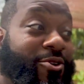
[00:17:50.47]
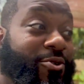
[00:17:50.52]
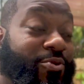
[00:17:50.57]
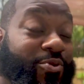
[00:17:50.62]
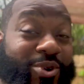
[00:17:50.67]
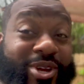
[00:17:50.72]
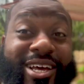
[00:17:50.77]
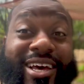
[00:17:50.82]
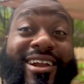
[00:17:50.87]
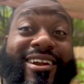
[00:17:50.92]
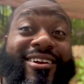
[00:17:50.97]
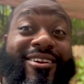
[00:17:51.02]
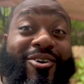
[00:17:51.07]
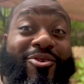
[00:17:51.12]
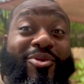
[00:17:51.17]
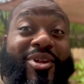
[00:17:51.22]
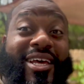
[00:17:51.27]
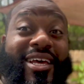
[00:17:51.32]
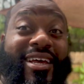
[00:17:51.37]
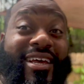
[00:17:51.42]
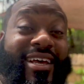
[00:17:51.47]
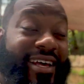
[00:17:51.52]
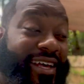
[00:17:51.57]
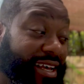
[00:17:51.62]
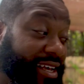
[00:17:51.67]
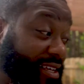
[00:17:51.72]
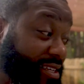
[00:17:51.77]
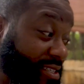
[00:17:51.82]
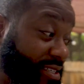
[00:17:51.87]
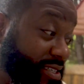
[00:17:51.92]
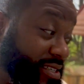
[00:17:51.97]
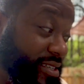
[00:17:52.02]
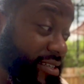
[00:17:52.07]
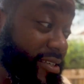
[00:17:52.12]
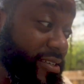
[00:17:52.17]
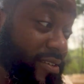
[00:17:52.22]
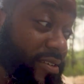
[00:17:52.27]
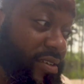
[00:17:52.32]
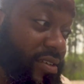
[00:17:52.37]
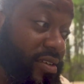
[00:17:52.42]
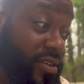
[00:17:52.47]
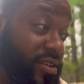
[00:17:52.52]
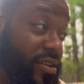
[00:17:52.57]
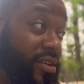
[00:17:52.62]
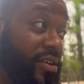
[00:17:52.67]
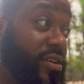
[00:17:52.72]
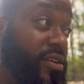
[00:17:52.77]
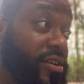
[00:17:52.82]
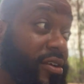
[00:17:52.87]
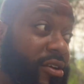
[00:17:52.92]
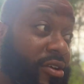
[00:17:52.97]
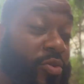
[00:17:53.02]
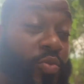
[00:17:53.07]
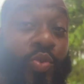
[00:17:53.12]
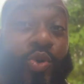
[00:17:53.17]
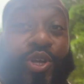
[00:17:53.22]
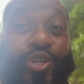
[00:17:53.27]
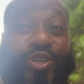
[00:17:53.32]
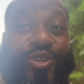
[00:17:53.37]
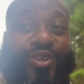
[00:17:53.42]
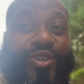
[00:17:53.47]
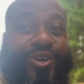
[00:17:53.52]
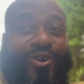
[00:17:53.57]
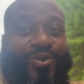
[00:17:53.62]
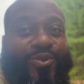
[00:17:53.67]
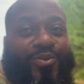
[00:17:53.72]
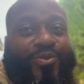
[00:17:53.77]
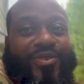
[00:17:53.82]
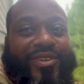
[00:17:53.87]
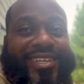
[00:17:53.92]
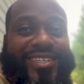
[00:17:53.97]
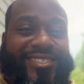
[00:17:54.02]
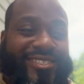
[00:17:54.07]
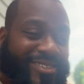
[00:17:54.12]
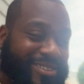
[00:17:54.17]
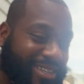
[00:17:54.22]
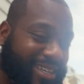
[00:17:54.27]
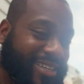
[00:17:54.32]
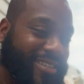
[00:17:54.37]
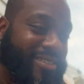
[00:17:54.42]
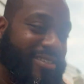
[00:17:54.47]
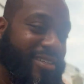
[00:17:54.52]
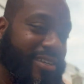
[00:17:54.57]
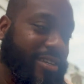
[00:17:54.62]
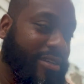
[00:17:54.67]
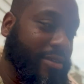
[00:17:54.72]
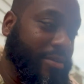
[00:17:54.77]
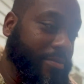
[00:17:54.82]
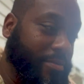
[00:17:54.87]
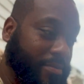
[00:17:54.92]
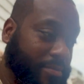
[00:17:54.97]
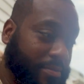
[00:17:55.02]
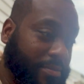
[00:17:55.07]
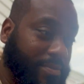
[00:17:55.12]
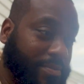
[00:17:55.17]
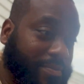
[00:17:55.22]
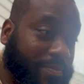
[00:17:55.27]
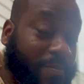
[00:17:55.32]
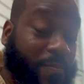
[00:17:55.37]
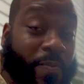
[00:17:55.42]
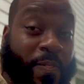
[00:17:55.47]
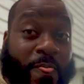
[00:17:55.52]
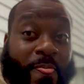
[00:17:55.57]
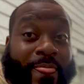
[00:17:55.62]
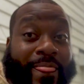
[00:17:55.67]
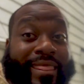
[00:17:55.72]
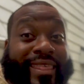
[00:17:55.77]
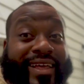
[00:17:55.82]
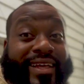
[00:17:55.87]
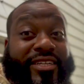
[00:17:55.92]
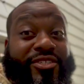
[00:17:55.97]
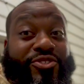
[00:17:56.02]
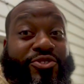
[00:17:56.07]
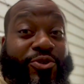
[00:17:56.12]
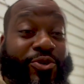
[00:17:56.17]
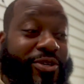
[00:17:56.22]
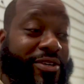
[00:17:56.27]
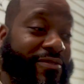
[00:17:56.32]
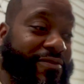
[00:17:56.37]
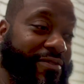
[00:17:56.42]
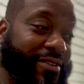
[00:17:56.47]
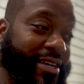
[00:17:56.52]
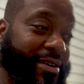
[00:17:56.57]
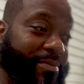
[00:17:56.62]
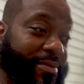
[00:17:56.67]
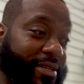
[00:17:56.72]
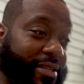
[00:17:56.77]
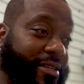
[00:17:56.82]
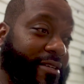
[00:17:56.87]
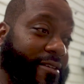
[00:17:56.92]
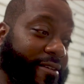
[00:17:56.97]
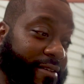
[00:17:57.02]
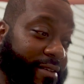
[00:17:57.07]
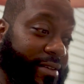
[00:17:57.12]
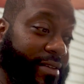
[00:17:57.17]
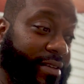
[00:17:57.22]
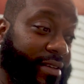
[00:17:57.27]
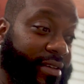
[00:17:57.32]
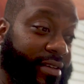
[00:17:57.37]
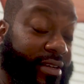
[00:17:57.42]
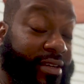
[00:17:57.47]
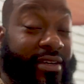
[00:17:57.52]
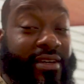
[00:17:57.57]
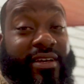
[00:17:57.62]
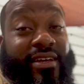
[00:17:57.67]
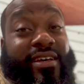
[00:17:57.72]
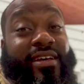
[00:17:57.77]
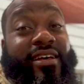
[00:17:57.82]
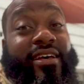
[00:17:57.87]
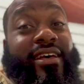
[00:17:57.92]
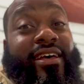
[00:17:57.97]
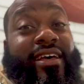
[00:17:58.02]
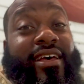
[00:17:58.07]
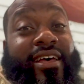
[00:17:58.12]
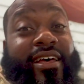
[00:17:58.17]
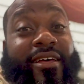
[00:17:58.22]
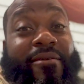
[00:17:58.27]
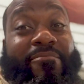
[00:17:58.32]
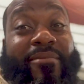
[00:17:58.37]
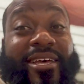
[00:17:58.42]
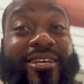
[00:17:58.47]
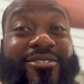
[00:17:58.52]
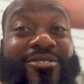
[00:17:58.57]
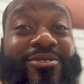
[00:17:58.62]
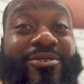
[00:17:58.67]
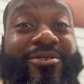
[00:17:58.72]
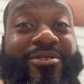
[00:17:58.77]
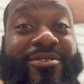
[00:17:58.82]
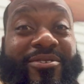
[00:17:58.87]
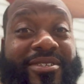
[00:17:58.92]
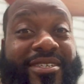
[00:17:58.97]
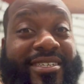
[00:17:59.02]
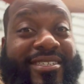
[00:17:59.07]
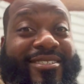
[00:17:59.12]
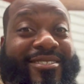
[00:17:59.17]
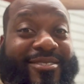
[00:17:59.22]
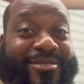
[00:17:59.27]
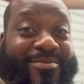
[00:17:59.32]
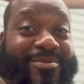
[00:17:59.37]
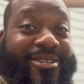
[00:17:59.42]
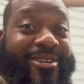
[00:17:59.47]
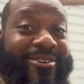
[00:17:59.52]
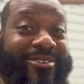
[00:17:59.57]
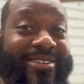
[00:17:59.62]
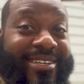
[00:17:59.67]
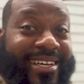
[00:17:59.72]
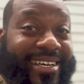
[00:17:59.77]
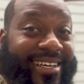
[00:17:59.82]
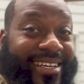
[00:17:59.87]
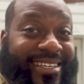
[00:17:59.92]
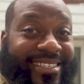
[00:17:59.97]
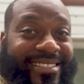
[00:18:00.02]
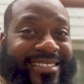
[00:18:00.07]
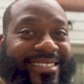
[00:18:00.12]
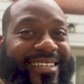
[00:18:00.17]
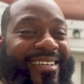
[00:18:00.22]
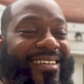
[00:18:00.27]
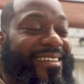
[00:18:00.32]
we got an update, guys. But you know, until next time, enjoy your family and make sure you get us some dirt, guys.